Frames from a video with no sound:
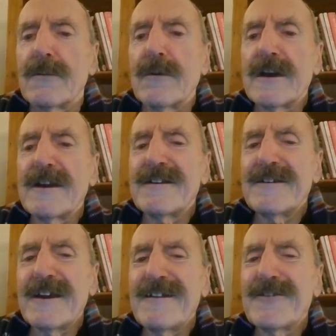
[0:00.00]
we
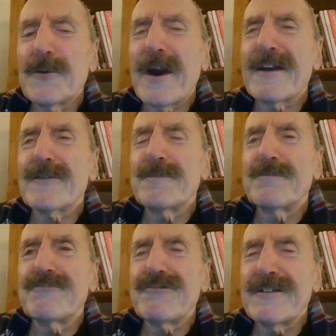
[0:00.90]
need to act
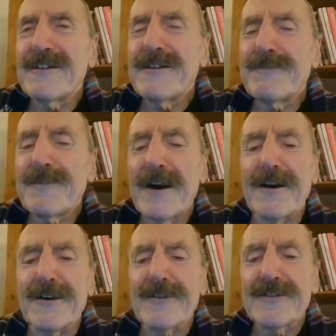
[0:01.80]
pretty
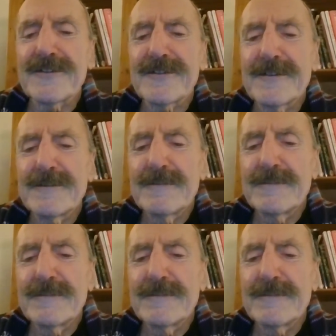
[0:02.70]
fast.